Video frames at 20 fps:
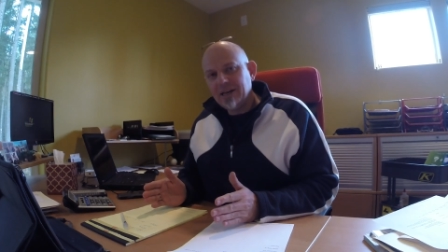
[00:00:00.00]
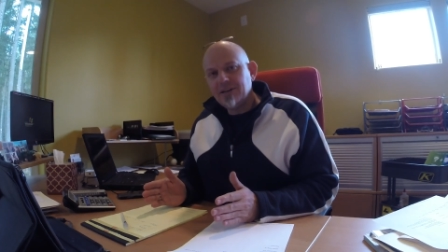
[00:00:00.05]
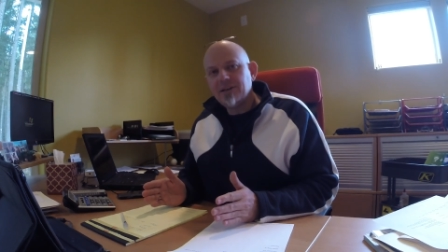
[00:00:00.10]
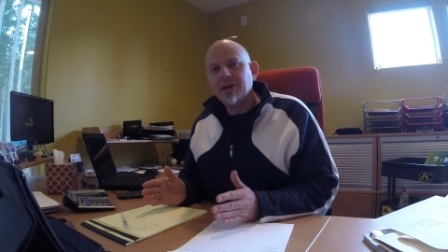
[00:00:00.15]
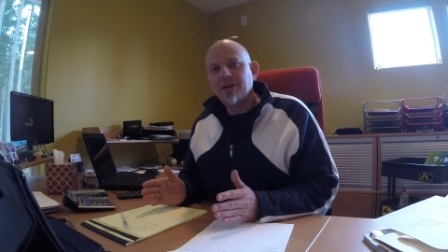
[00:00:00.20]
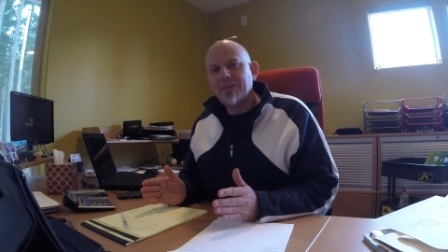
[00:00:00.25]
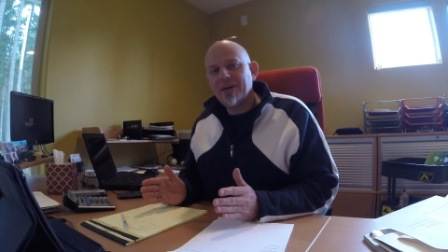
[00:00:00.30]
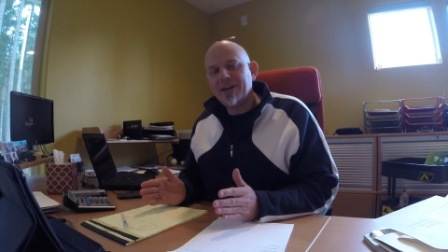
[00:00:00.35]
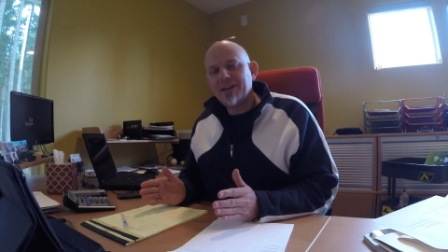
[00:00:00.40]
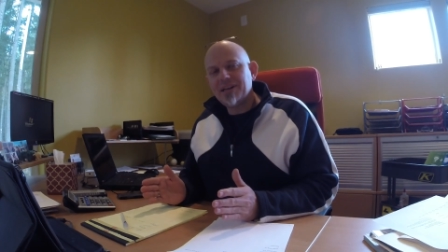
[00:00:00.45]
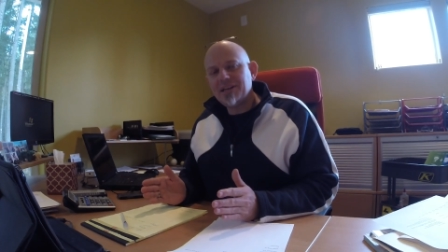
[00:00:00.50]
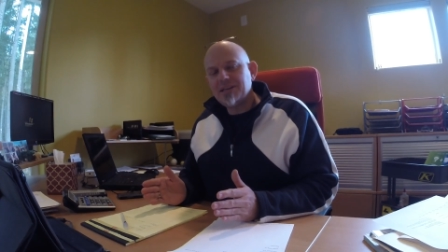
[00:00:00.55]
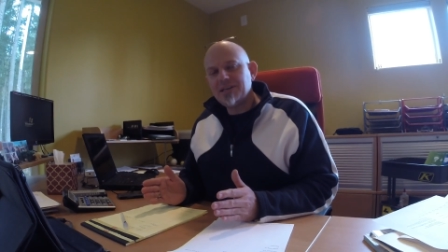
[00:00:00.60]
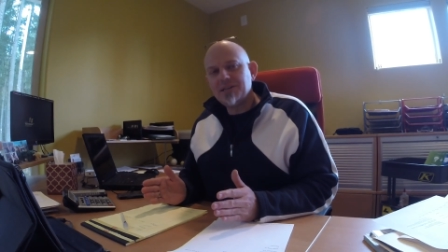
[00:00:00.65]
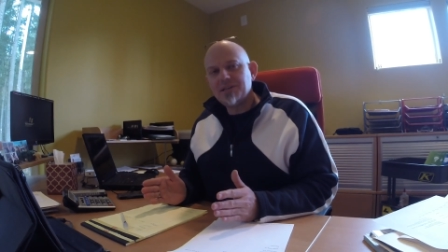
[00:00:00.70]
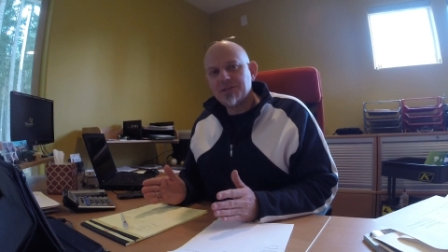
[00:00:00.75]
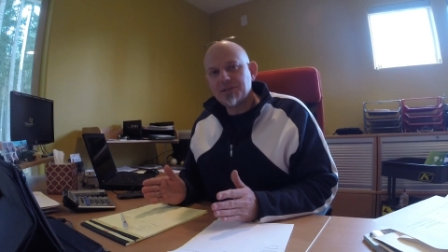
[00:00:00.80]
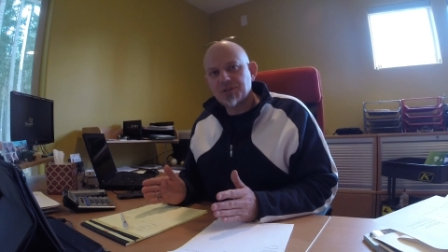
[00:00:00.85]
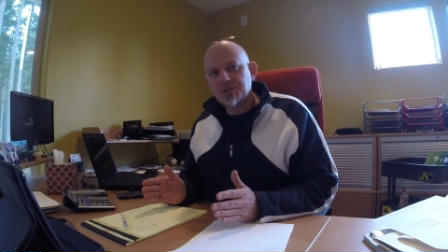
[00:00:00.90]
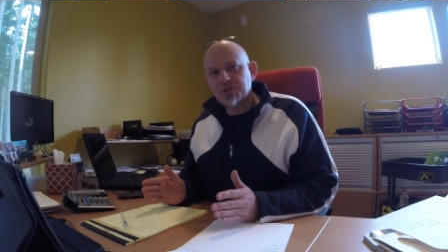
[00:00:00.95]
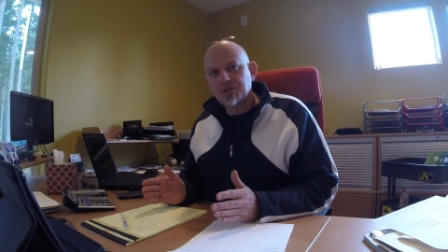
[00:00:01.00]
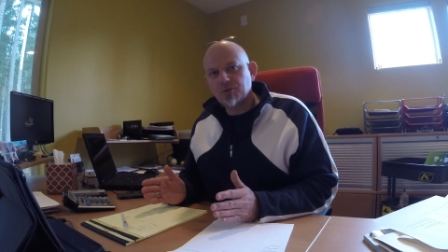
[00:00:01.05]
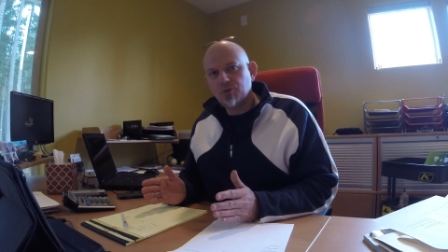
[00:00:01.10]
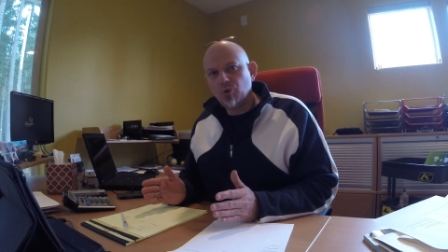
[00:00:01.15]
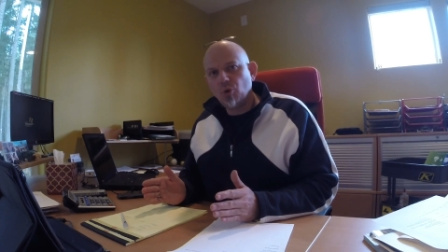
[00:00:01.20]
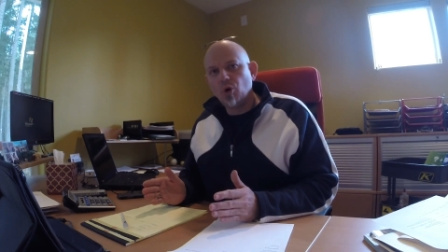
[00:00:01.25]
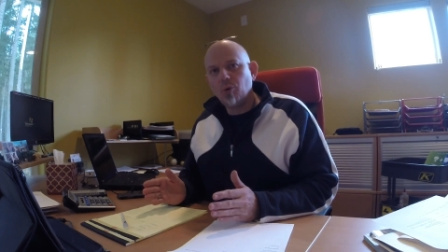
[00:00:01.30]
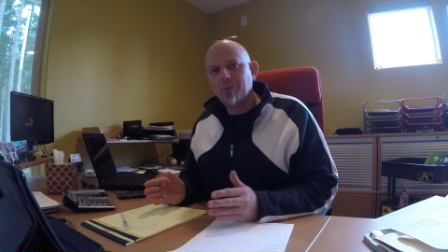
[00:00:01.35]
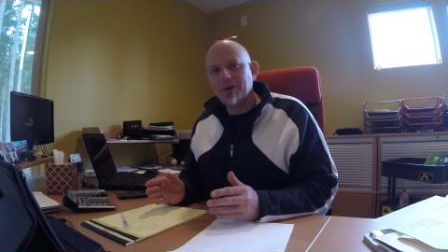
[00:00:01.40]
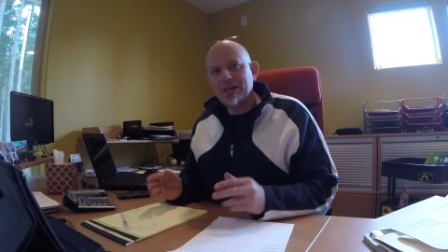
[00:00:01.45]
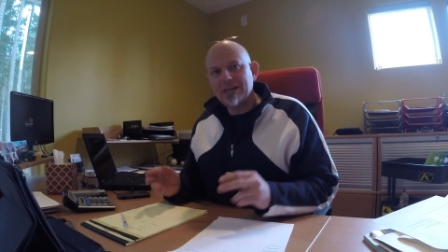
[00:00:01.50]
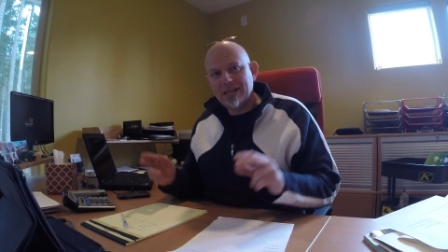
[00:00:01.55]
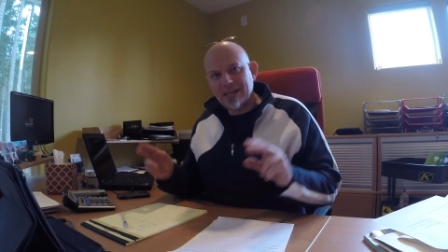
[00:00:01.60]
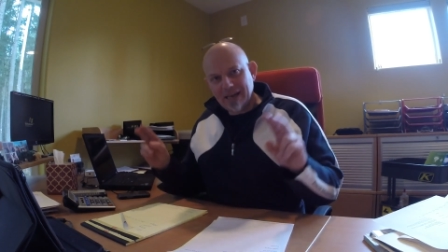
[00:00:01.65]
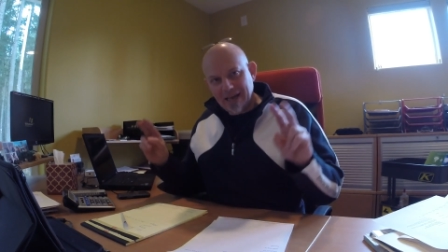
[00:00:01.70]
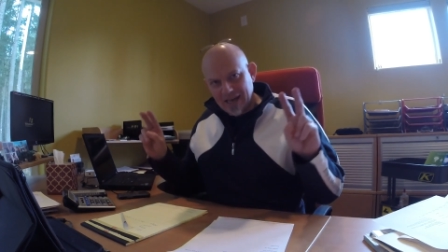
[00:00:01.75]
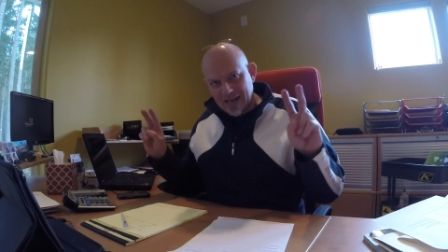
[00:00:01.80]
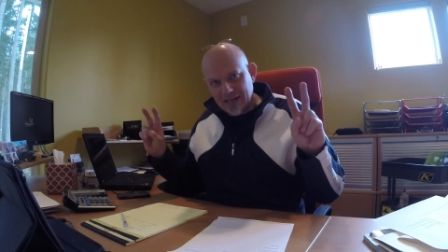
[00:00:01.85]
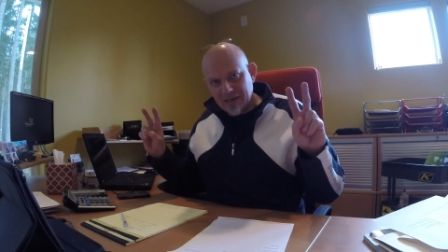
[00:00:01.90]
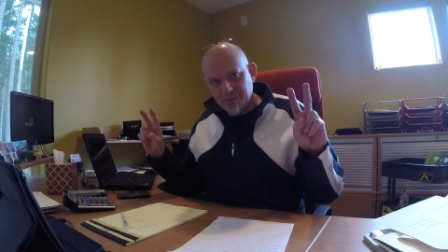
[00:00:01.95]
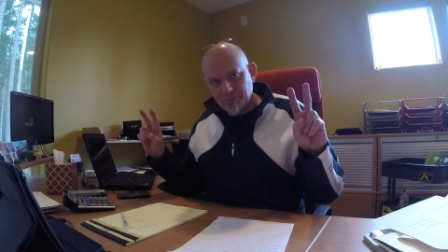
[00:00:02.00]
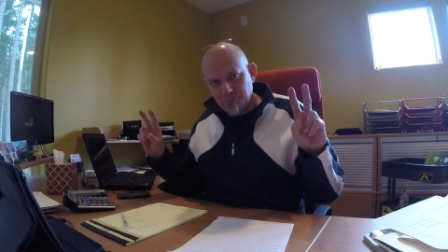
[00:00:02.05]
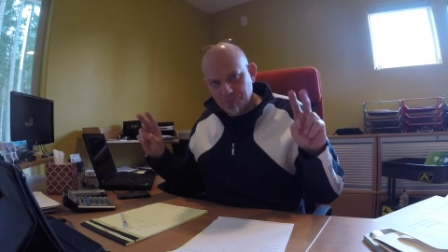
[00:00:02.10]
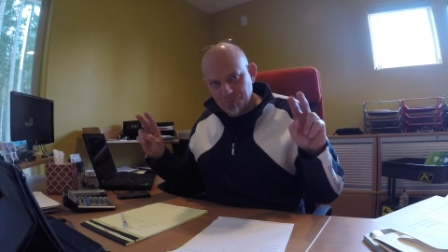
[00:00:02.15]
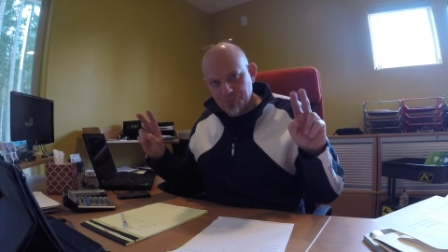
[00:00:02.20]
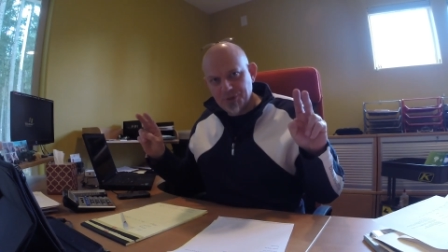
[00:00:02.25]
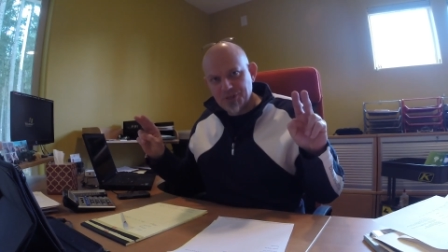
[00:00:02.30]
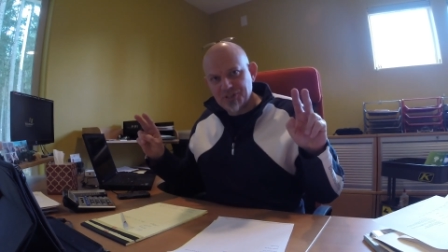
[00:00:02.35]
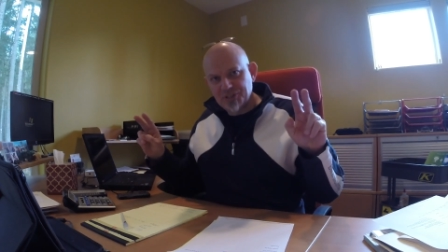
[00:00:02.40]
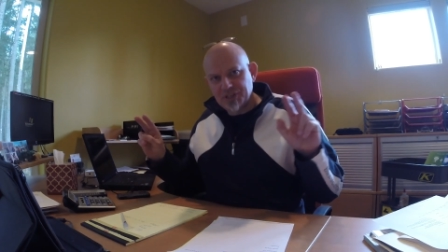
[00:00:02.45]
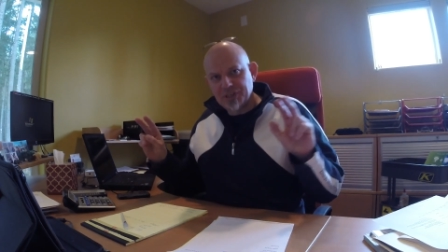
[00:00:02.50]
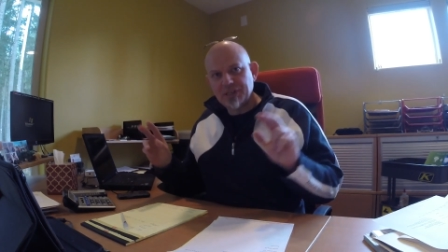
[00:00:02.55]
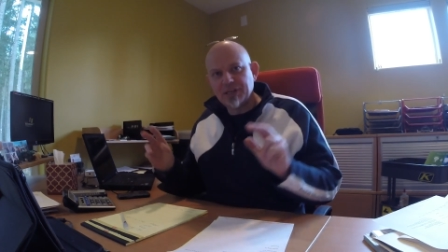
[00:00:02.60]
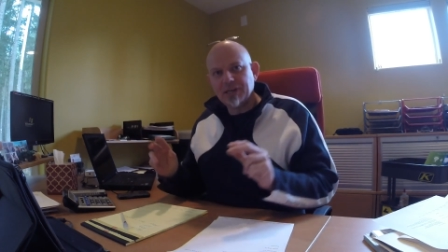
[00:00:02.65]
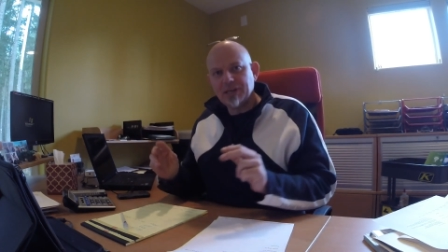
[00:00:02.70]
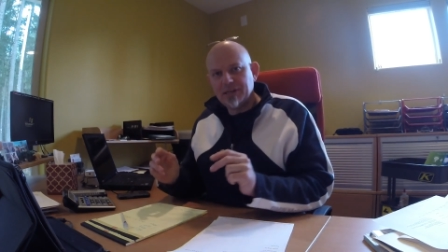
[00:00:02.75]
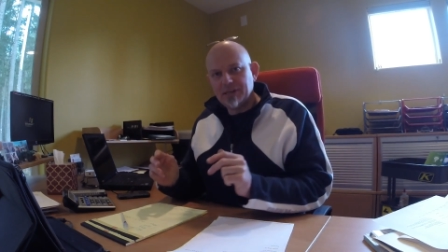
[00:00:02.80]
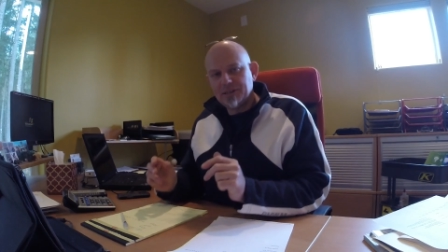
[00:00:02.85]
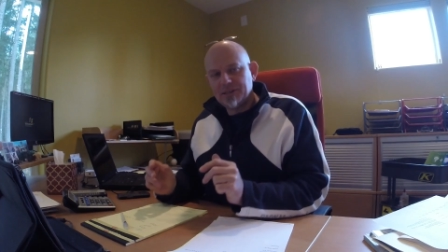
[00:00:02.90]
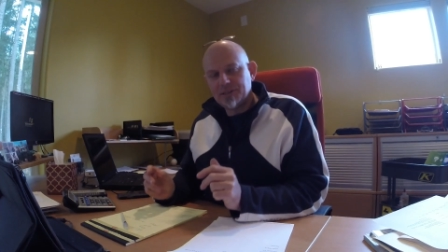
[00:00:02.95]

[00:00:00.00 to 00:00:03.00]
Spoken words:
Now that is normally a busy